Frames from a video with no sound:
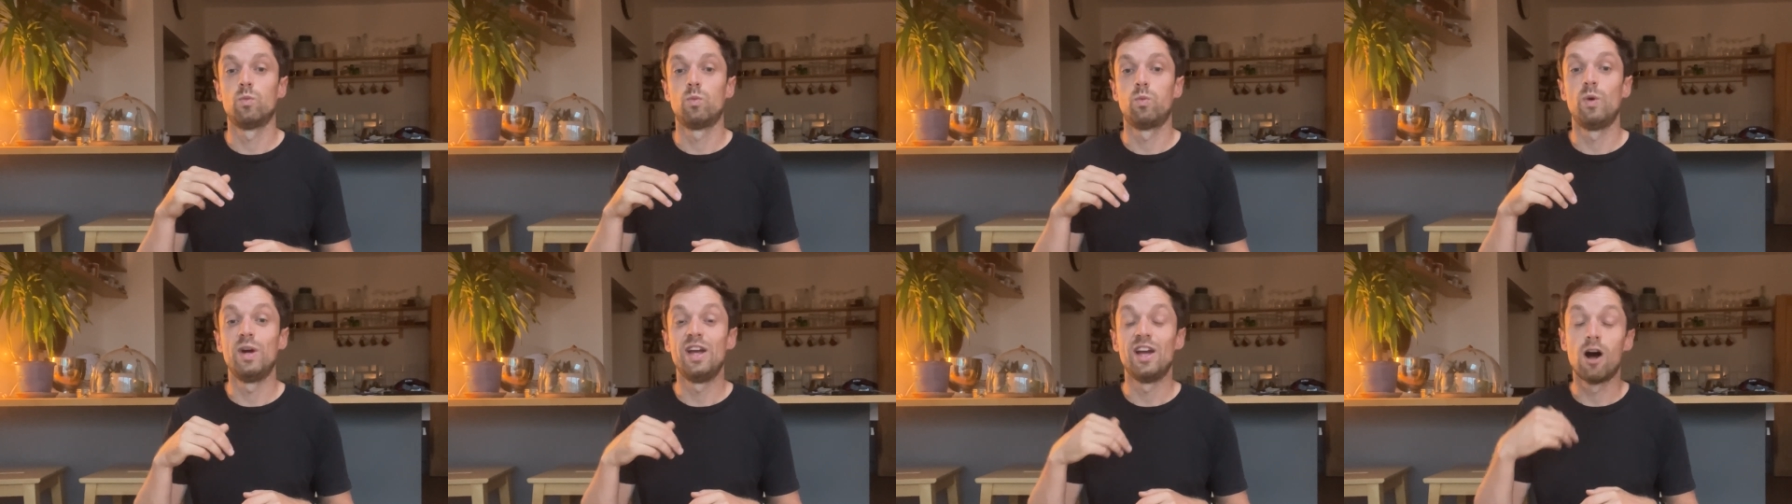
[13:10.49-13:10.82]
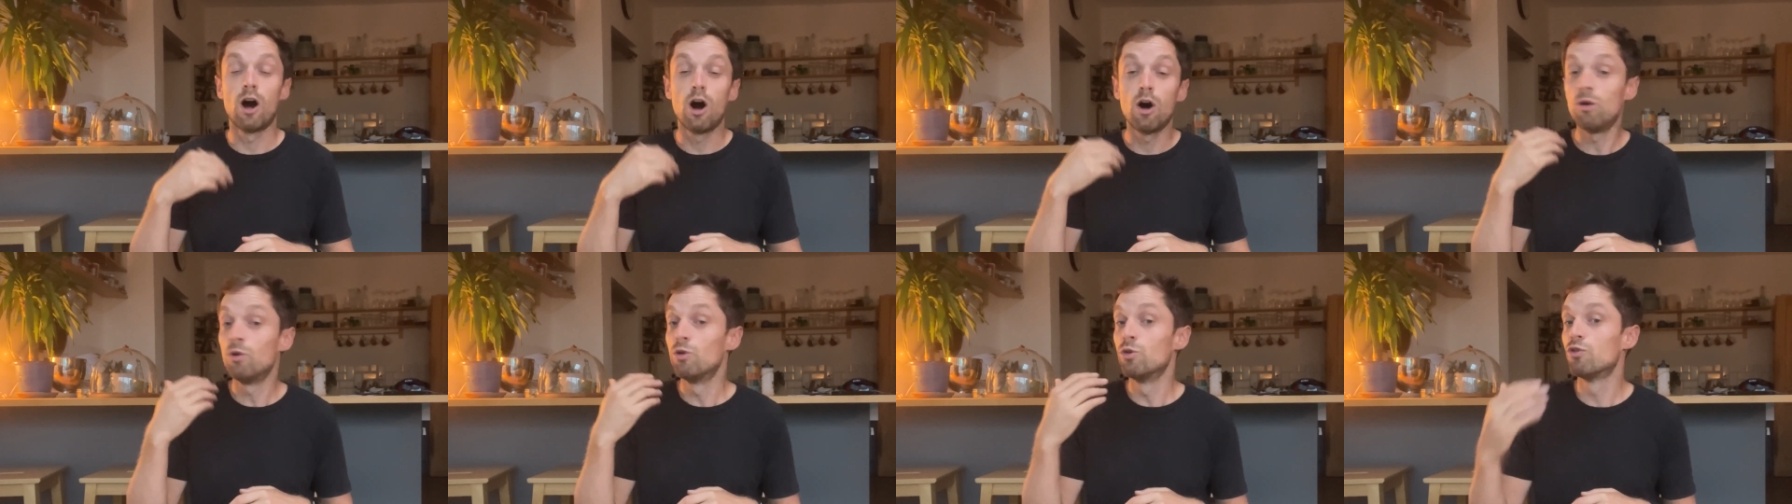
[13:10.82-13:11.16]
we
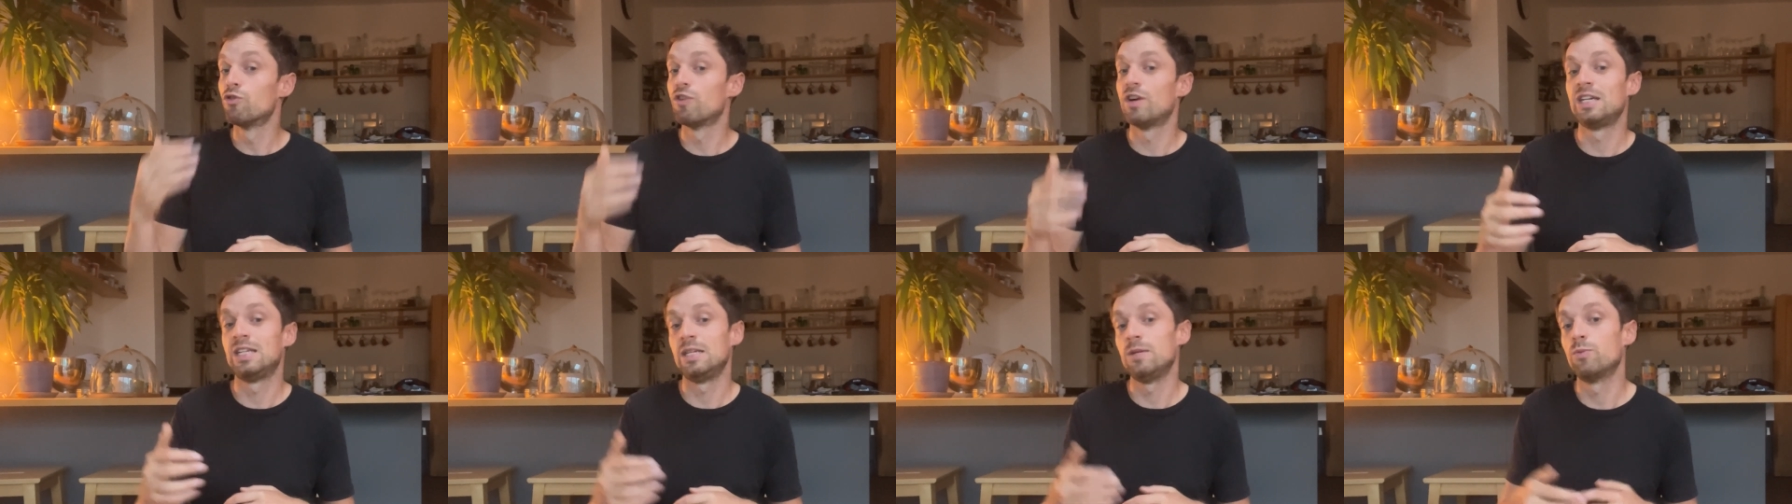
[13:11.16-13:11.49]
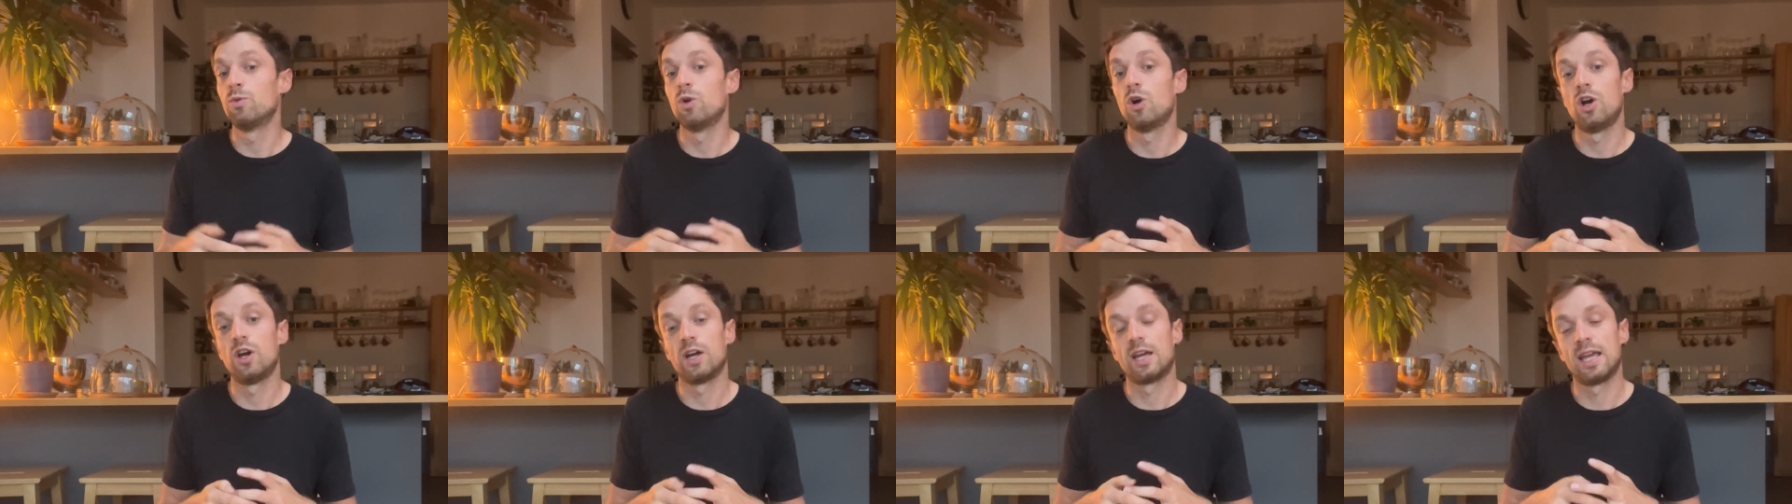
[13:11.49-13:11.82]
are already
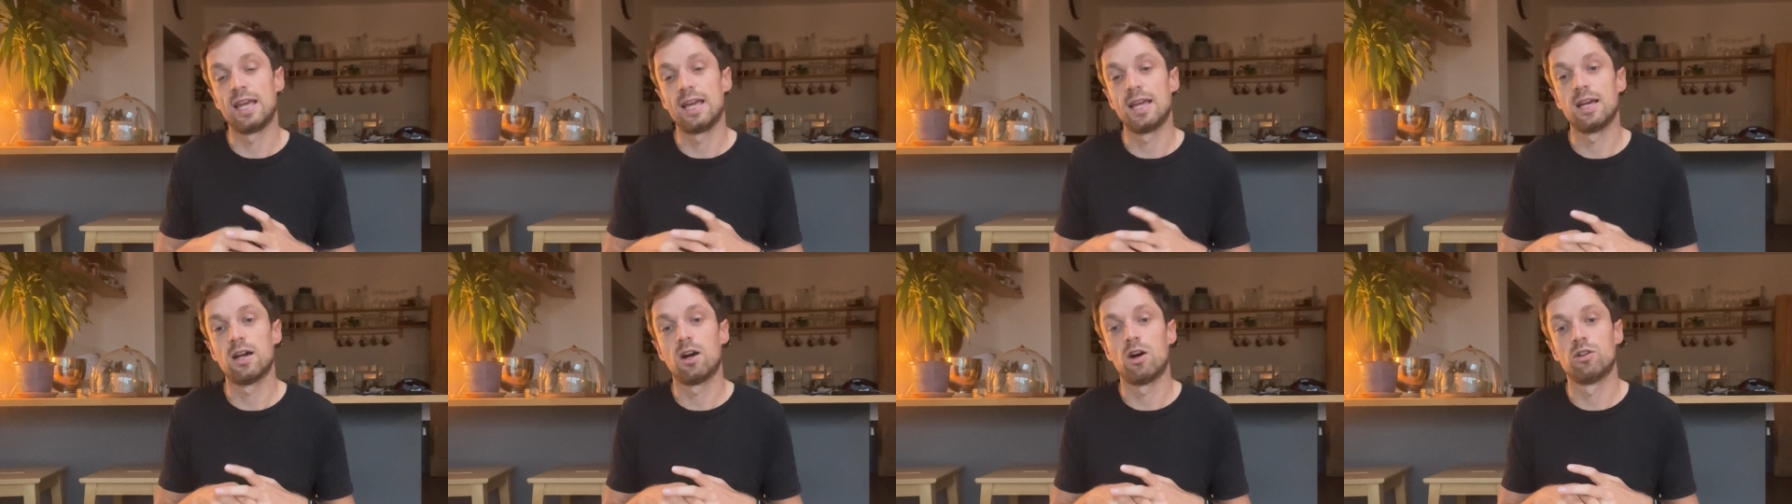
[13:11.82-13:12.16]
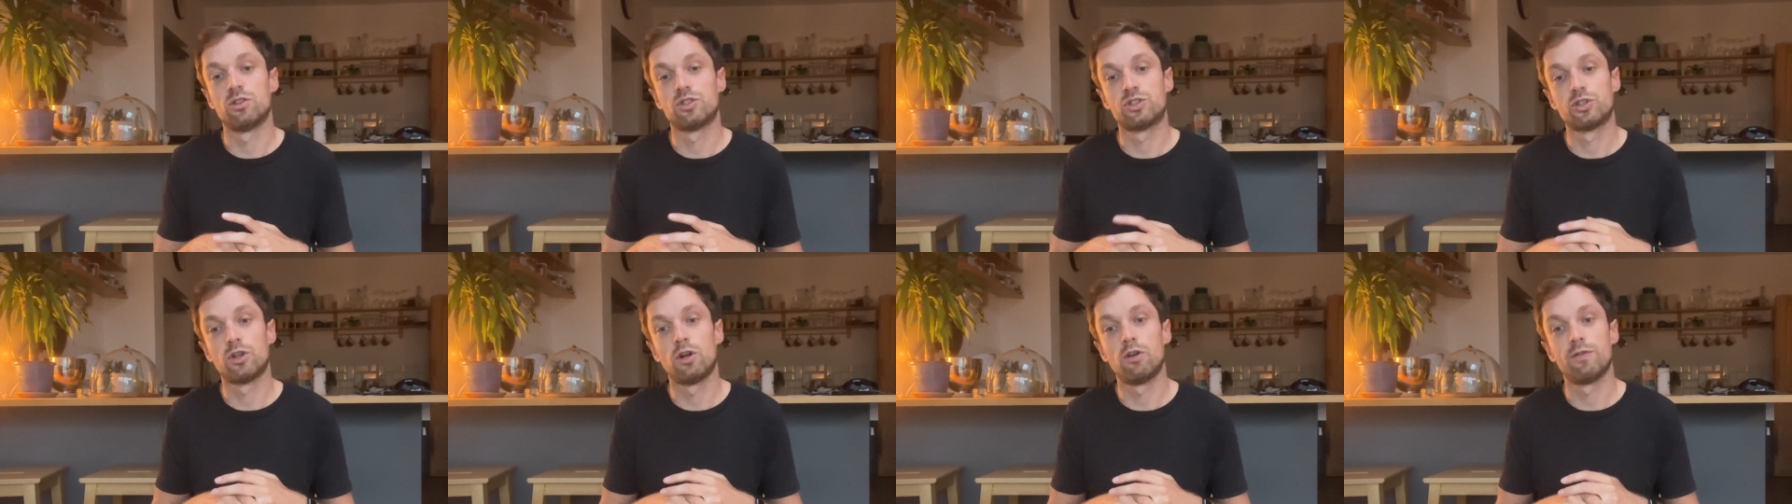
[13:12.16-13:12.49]
working
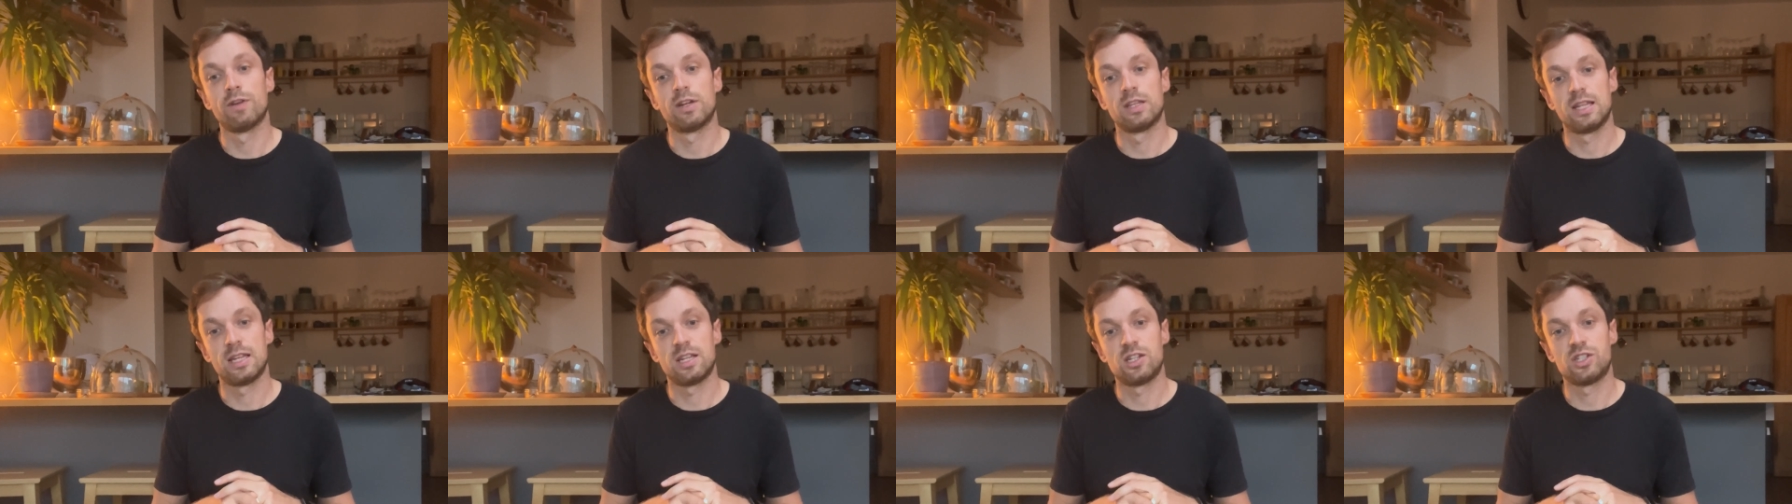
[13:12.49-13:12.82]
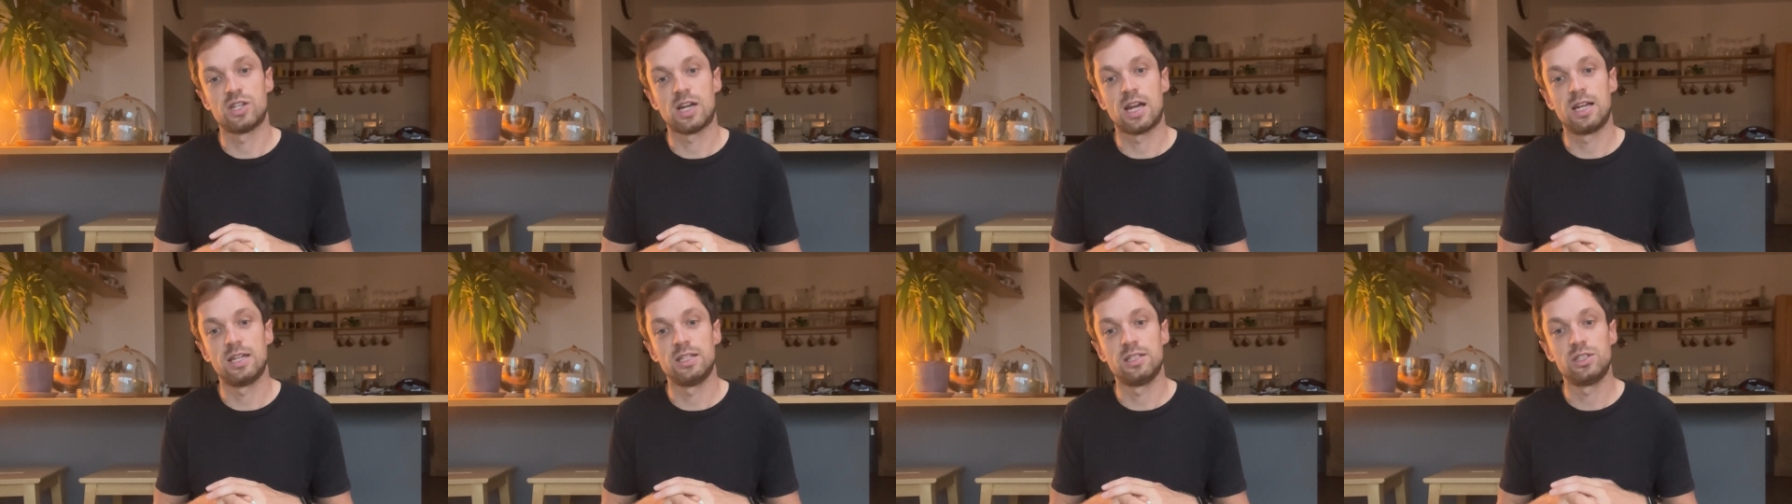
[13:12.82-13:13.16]
on solving this
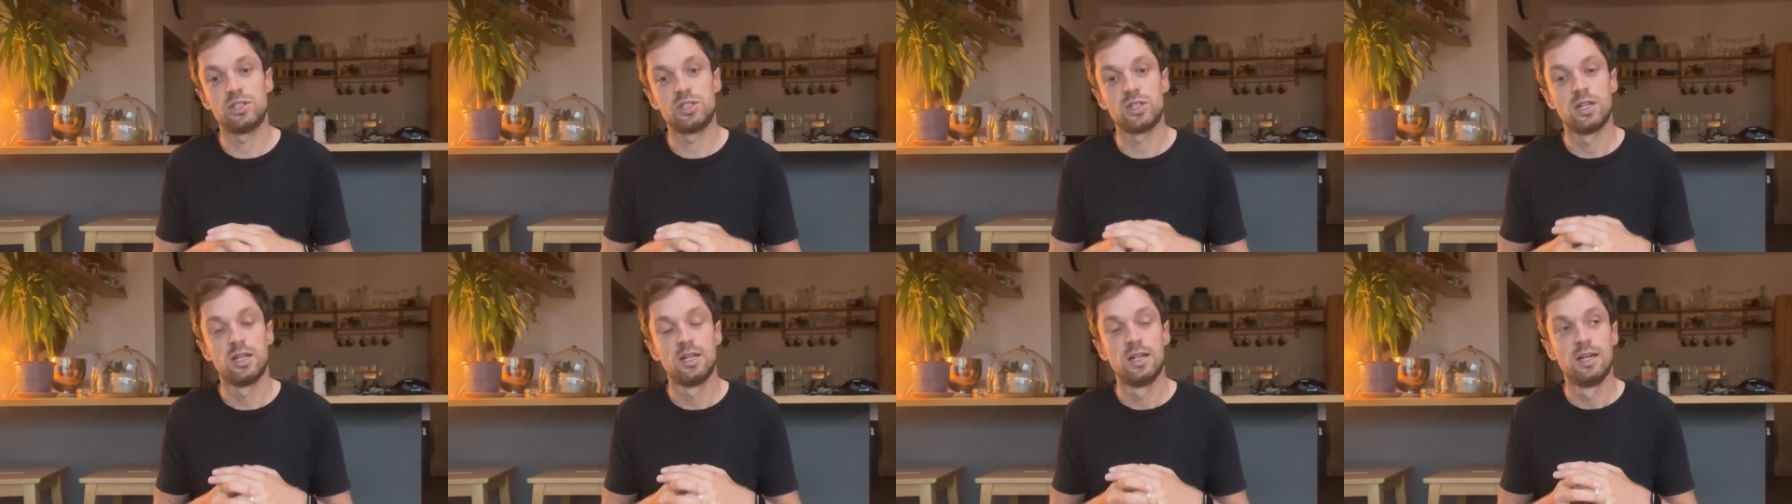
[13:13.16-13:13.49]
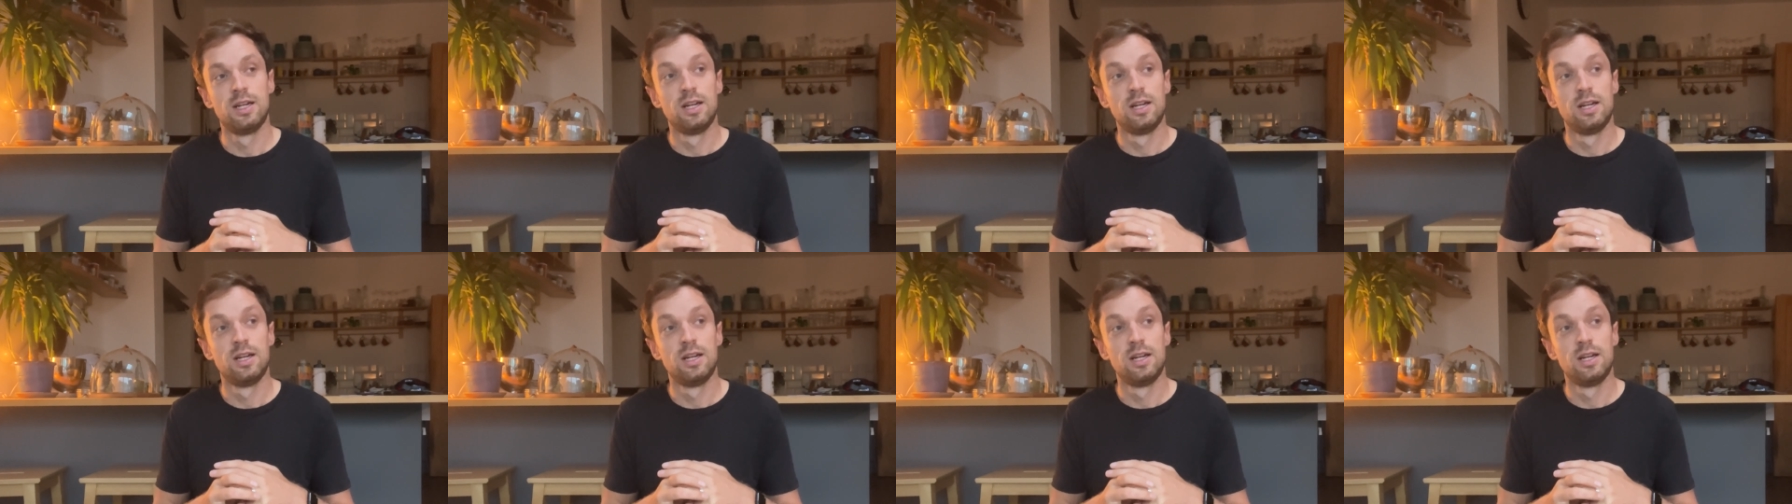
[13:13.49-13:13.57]
challenge.